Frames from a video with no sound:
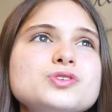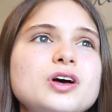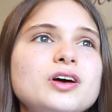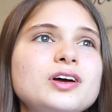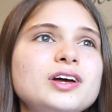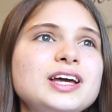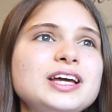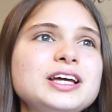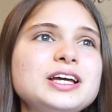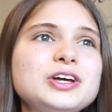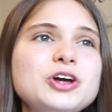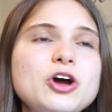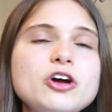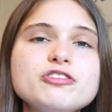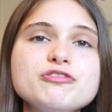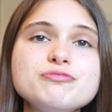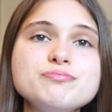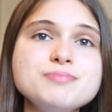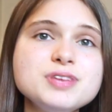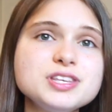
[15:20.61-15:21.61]
I kind
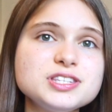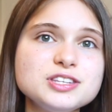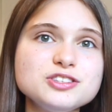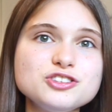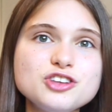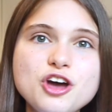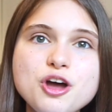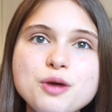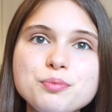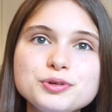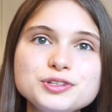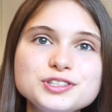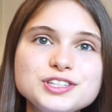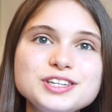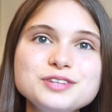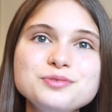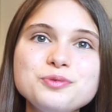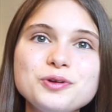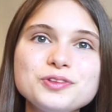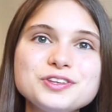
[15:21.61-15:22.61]
of
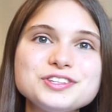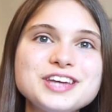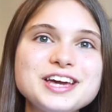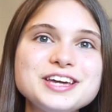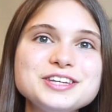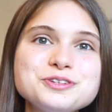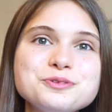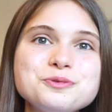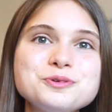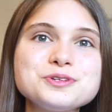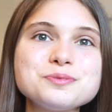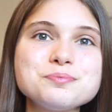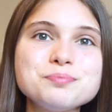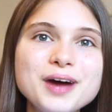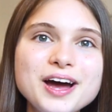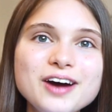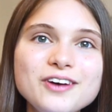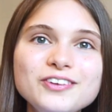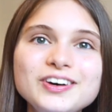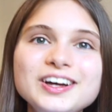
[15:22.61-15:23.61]
misinterpreted what the data was
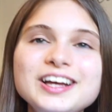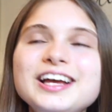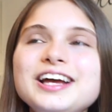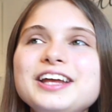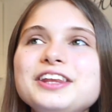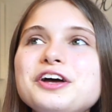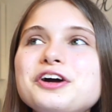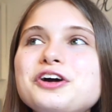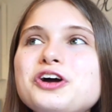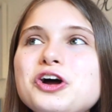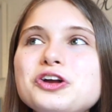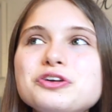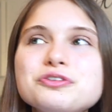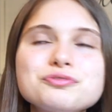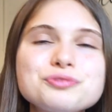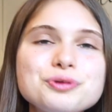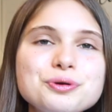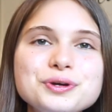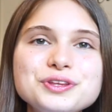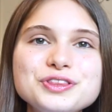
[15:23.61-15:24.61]
about, and that kind
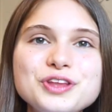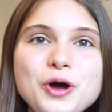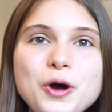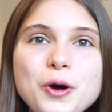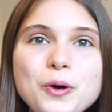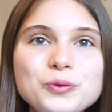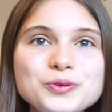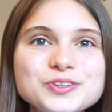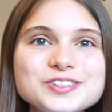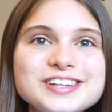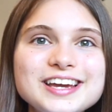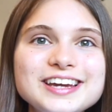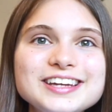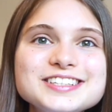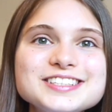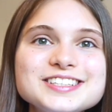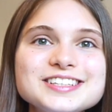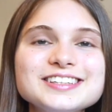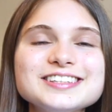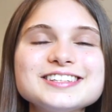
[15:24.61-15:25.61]
of ruined the whole
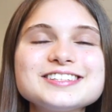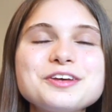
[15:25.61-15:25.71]
station.